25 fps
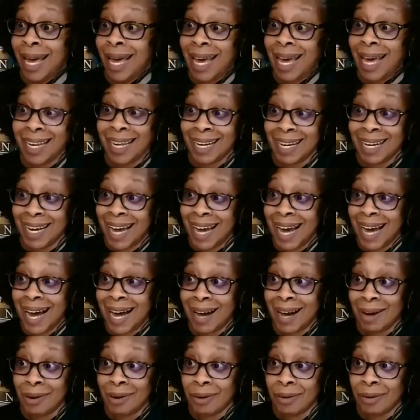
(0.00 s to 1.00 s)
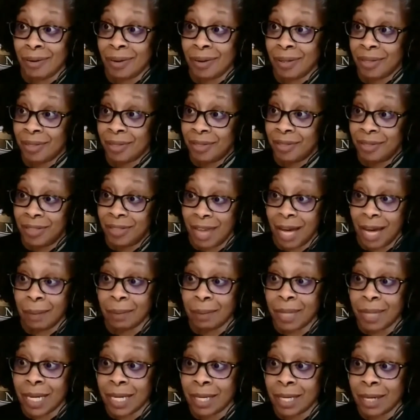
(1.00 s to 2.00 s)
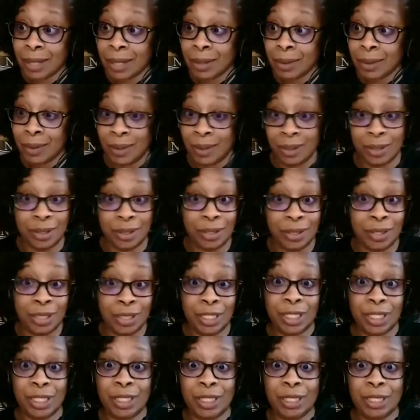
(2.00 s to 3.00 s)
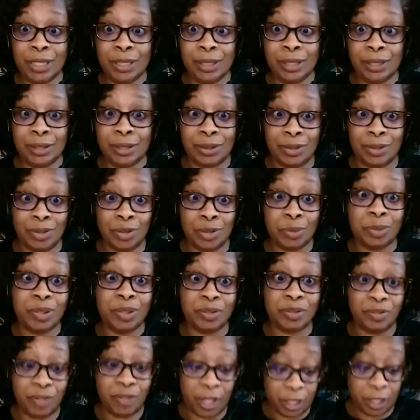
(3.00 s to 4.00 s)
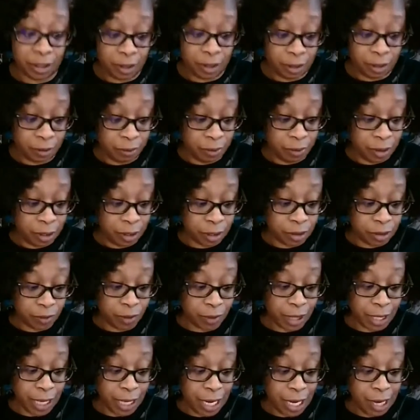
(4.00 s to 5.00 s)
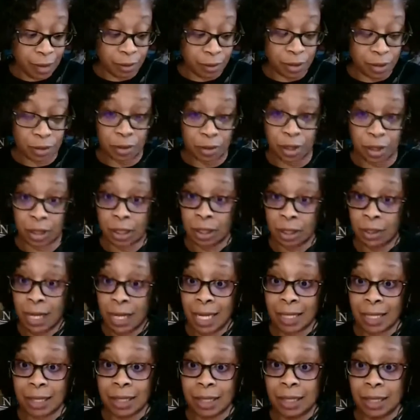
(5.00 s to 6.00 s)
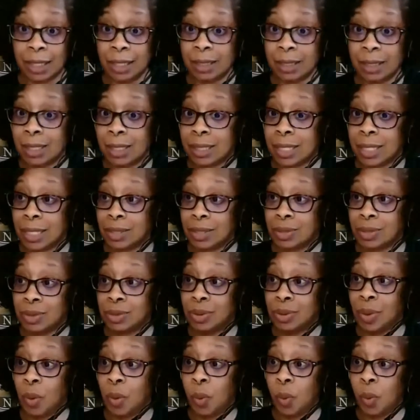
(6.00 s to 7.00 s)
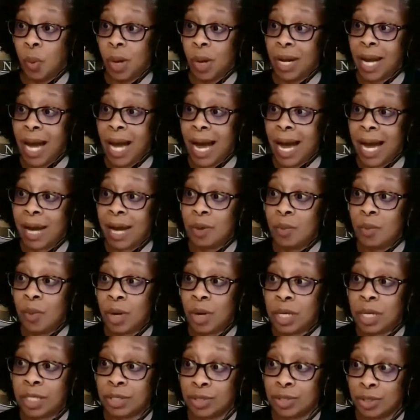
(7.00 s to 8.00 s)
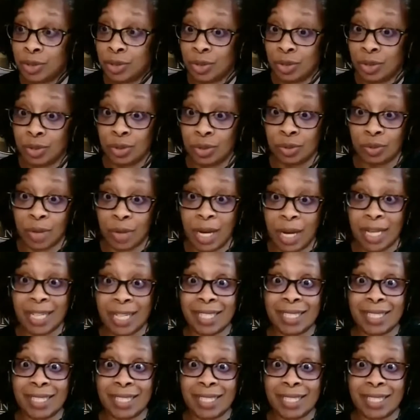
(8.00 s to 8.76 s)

And now that Play-Doh needs to be fixed because right now it's crickly crackly and it does not do what I want it to do, right?